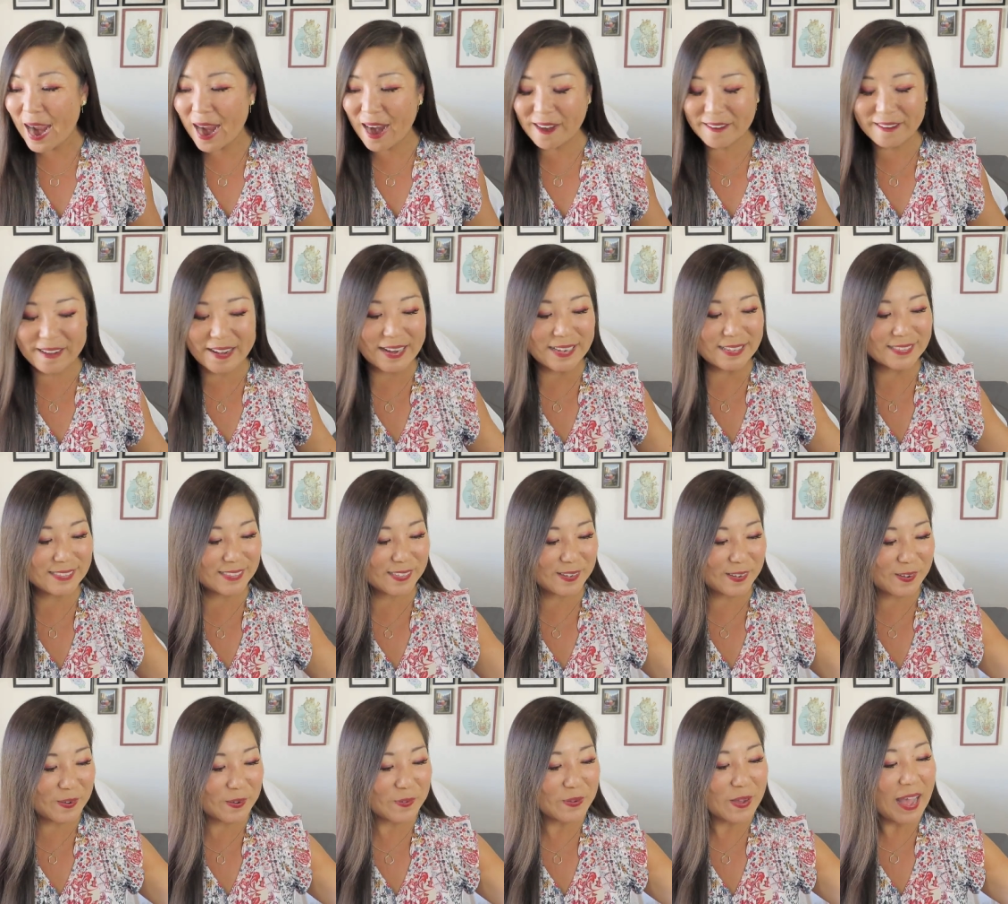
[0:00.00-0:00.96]
All right,
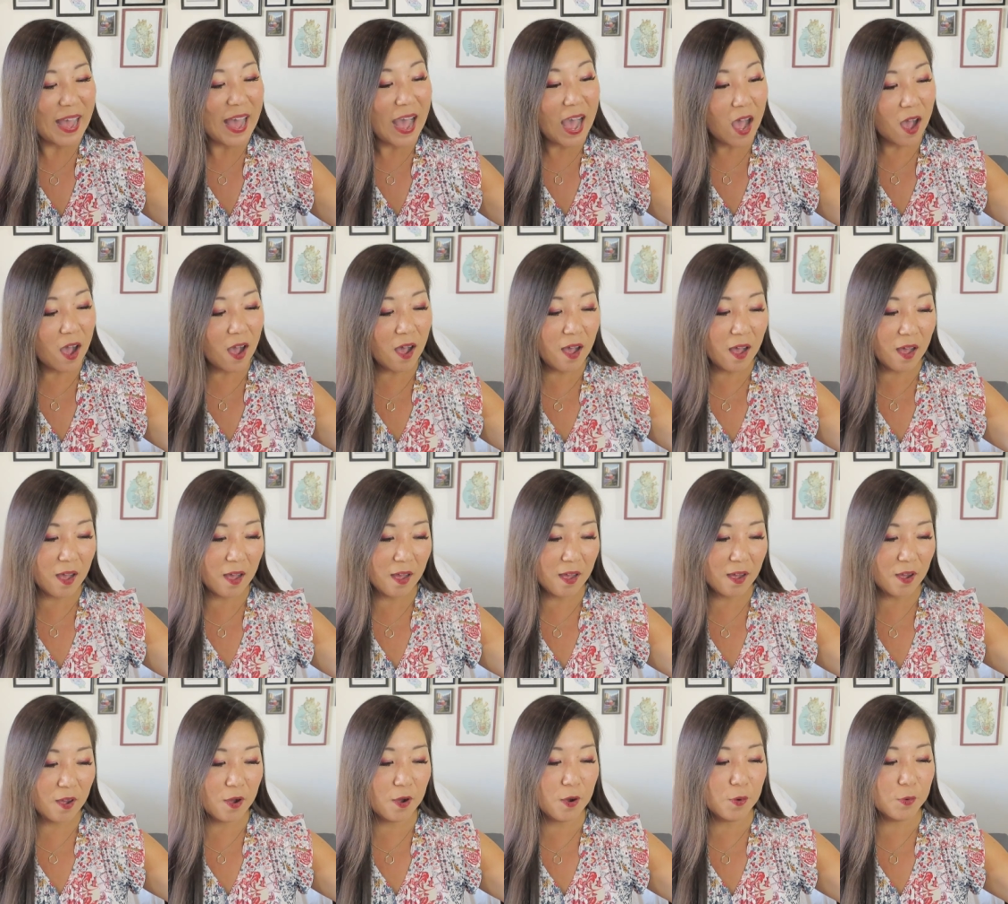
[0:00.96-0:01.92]
so
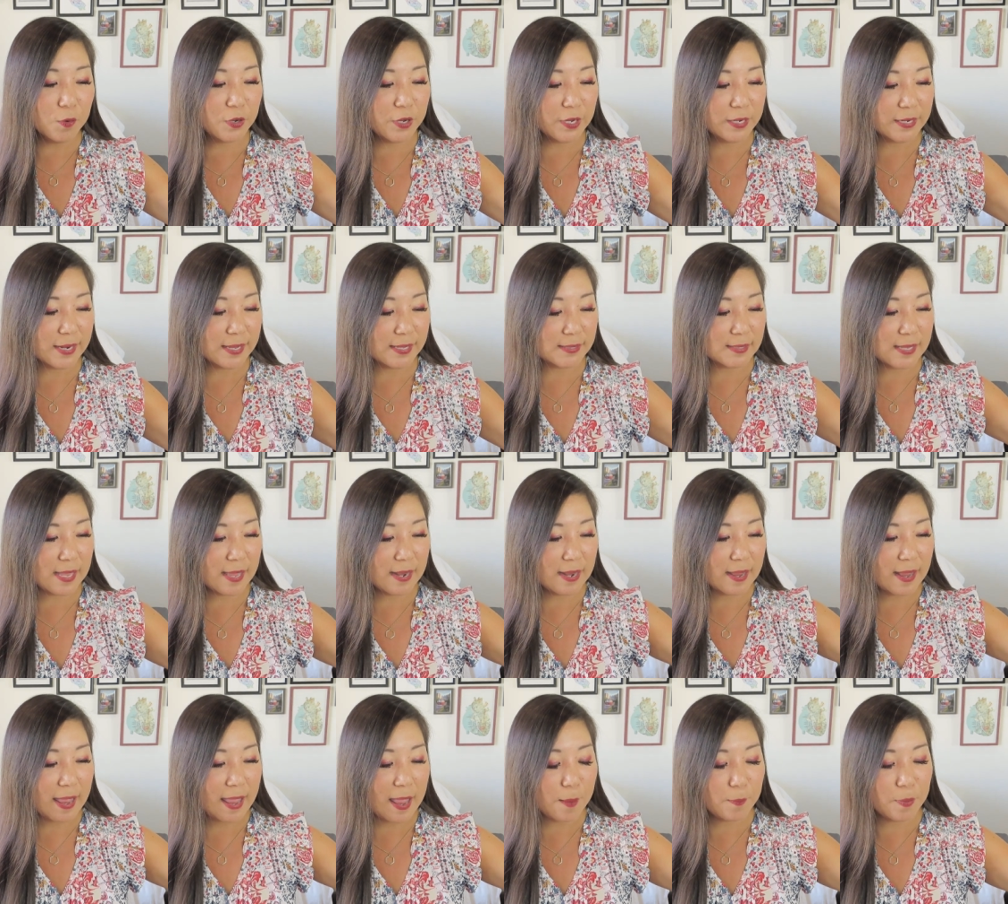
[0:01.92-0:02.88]
oh oh goodness, and
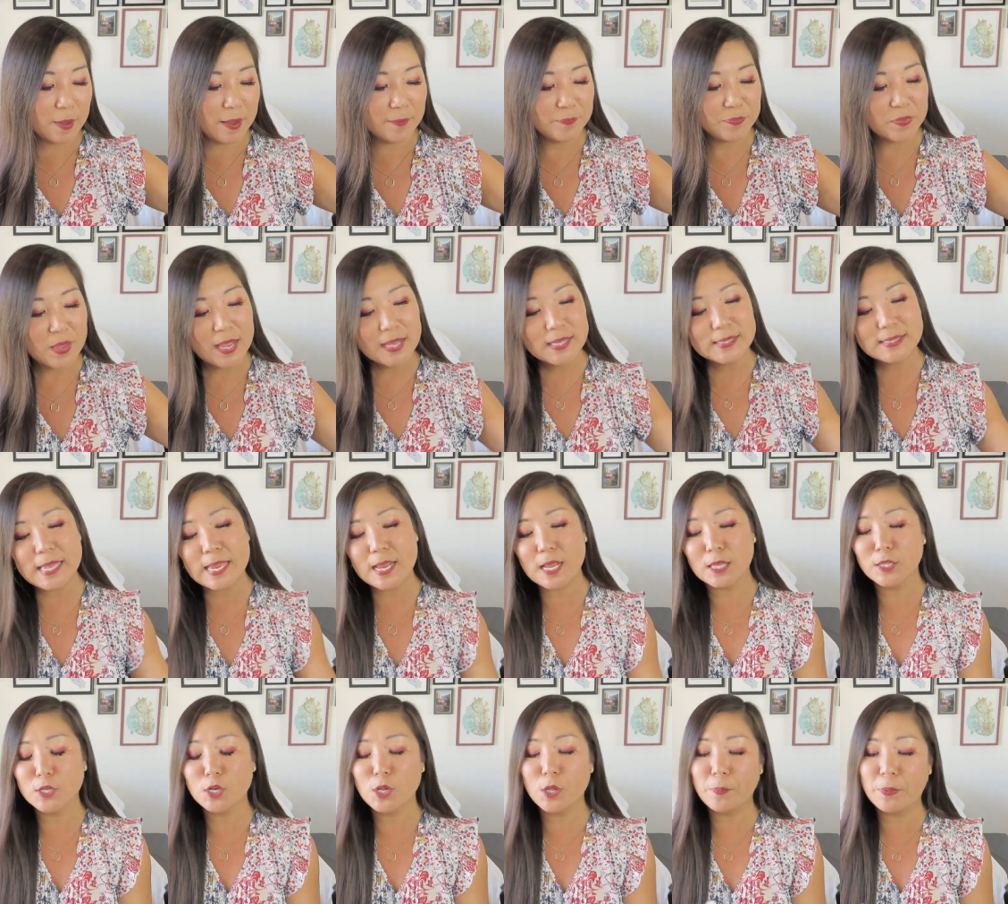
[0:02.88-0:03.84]
it came, it's
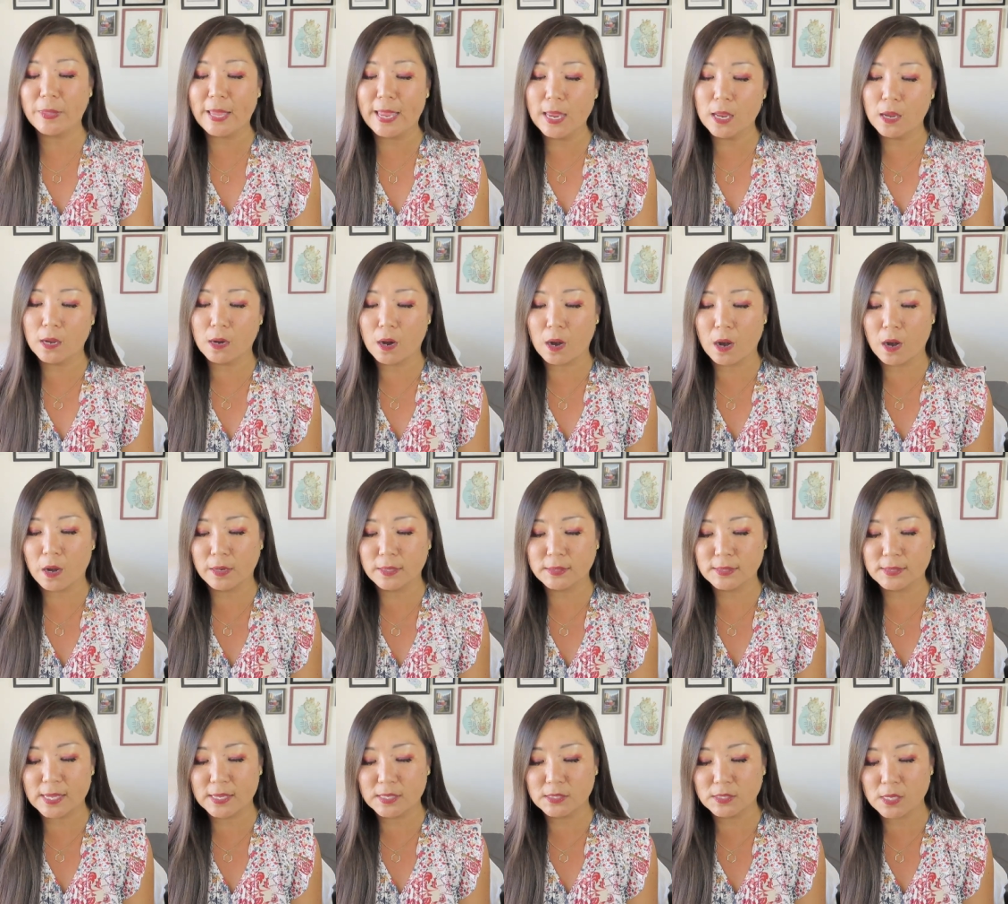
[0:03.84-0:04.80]
like a little playing card.
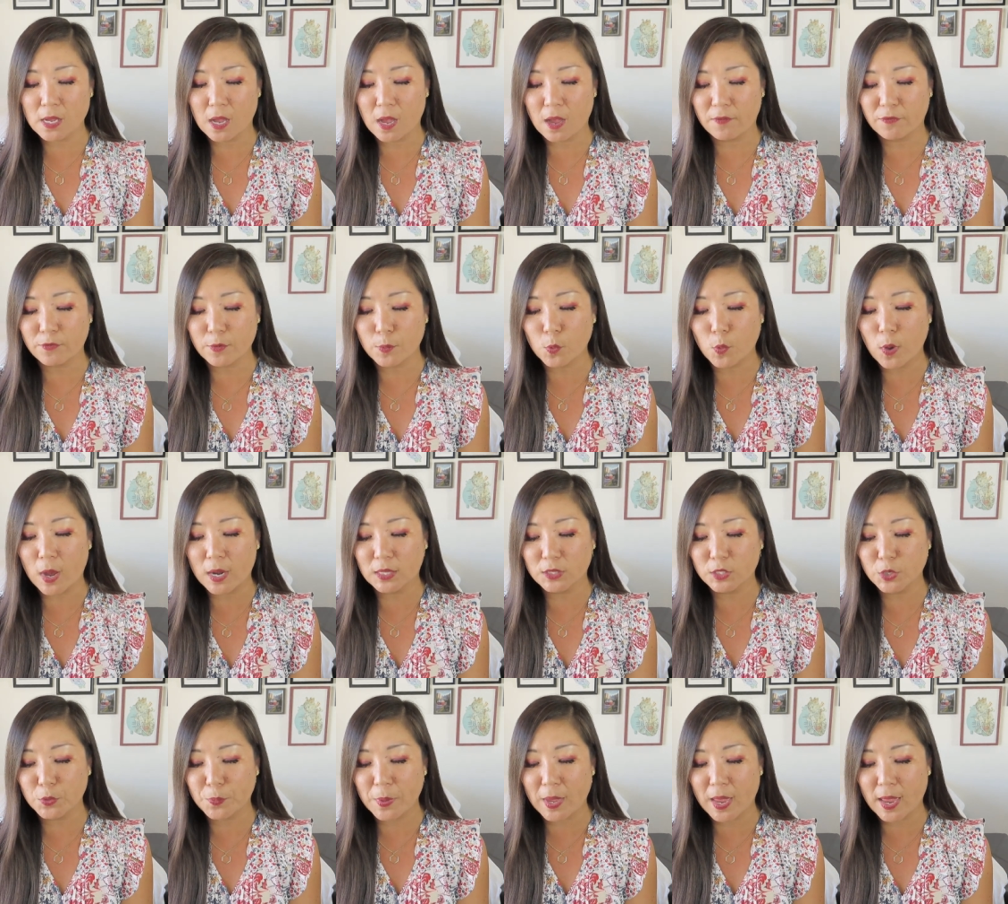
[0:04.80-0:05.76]
It says uh, from
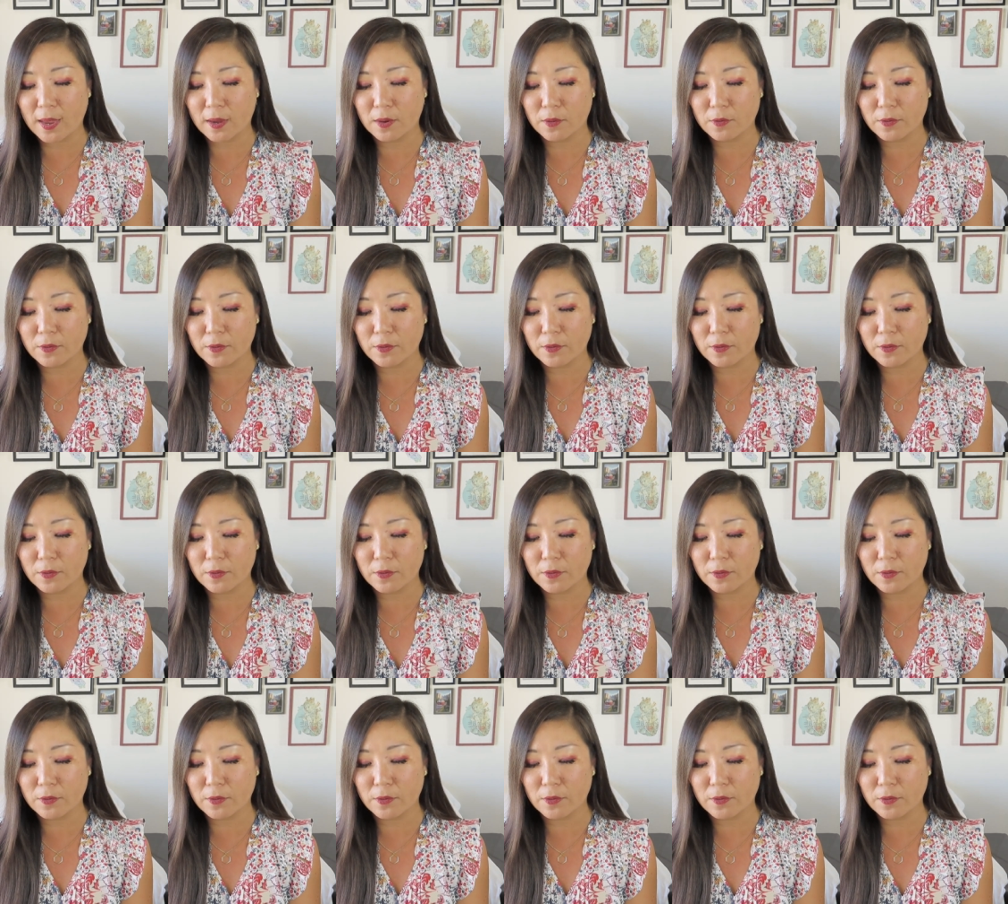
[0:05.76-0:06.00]
Guadalupe